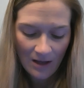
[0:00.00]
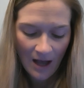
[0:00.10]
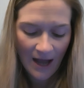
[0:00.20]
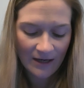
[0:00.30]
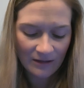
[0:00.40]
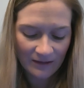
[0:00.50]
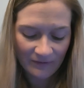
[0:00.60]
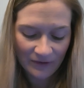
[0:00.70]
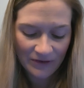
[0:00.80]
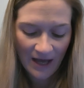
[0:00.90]
I could live
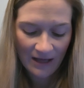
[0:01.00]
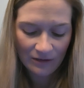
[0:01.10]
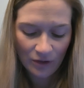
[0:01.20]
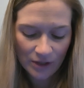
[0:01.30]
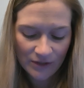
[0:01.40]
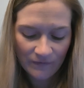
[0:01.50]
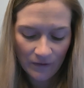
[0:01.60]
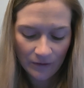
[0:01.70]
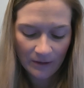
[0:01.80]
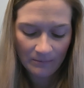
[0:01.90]
with that. Large
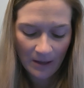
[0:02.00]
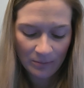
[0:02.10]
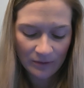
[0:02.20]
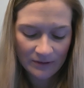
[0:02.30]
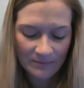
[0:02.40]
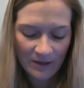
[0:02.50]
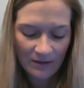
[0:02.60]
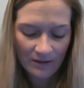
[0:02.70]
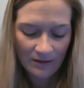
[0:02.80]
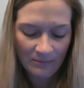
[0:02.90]
floating bubbles
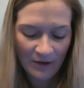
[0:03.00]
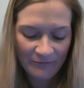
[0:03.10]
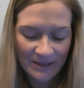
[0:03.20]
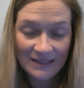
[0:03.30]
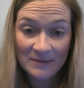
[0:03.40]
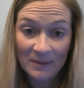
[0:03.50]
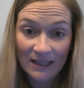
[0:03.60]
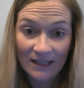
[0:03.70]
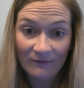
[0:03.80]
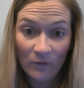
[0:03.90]
above me
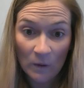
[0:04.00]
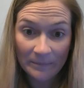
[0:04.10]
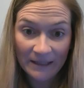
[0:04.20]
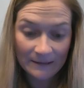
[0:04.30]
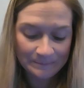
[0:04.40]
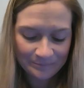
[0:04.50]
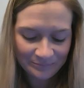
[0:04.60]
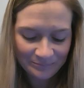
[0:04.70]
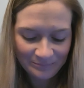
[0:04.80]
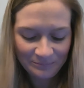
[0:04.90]
speaking for me.
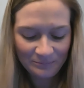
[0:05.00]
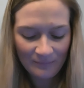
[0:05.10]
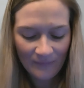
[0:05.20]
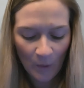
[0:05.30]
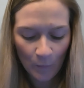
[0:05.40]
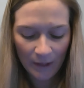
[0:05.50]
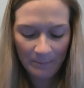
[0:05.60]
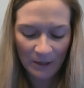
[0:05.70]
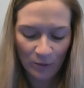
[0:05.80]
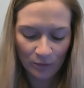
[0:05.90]
Wouldn't it
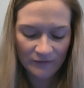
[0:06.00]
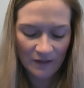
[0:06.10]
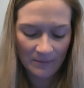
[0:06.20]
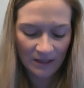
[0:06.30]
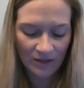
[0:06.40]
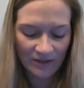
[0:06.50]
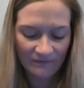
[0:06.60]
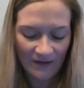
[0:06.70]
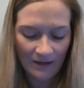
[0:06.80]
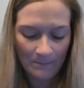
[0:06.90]
be cool if somebody could
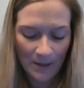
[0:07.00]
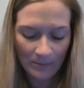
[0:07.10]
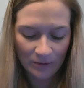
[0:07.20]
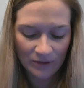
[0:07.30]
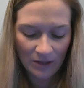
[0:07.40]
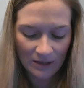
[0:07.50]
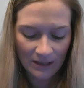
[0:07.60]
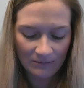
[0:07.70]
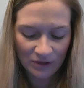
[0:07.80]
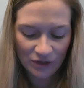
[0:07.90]
invent a bubble
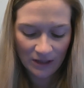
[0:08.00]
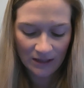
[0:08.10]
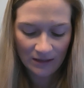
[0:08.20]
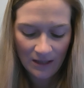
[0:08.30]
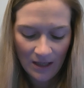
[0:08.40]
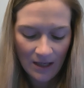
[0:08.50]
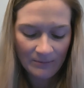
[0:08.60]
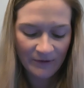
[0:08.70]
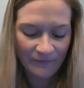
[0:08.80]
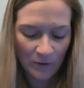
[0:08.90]
talking machine
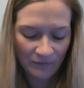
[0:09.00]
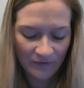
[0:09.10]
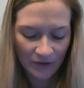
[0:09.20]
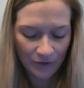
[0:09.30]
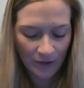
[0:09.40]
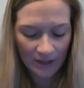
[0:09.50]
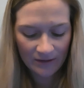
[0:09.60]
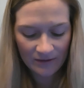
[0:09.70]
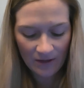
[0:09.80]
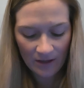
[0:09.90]
before 5th grade
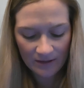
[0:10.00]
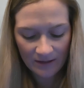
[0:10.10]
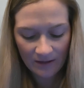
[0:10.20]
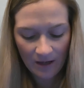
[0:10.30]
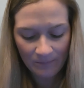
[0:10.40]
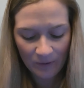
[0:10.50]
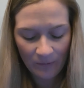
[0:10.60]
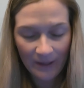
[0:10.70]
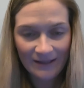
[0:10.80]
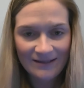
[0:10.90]
starts in a couple of
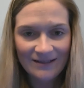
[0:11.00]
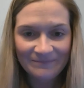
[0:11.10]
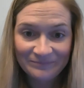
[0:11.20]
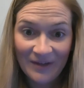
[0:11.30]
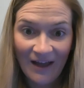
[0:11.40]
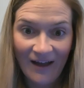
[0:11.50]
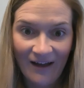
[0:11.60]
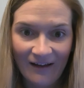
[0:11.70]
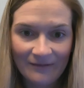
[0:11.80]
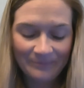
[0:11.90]
weeks?
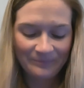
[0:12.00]
Ha!